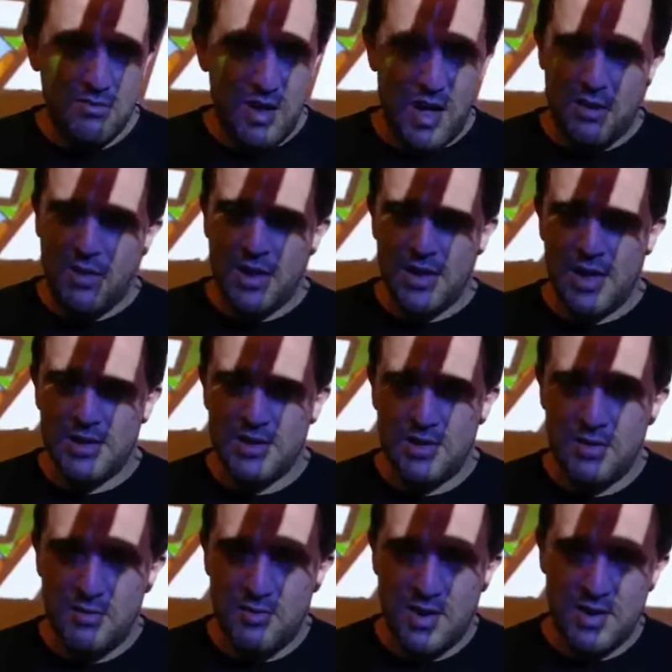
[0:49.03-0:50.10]
how I'd like to
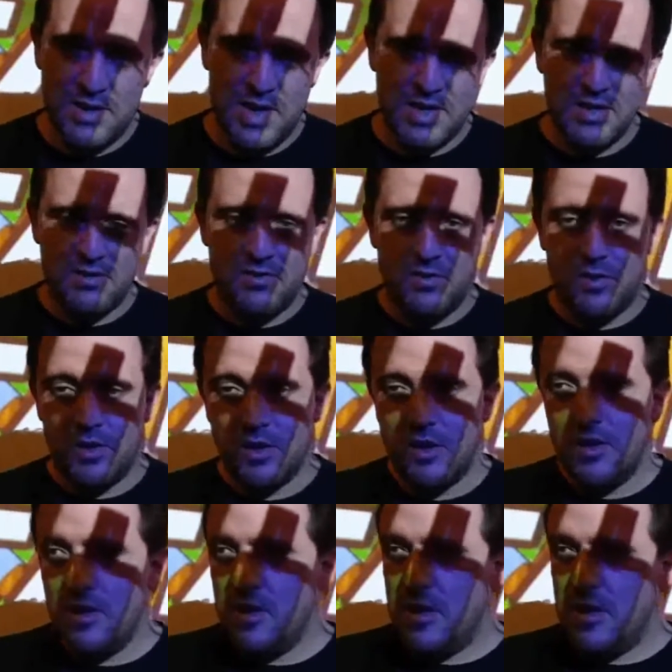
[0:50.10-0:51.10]
do the Fantastic Four.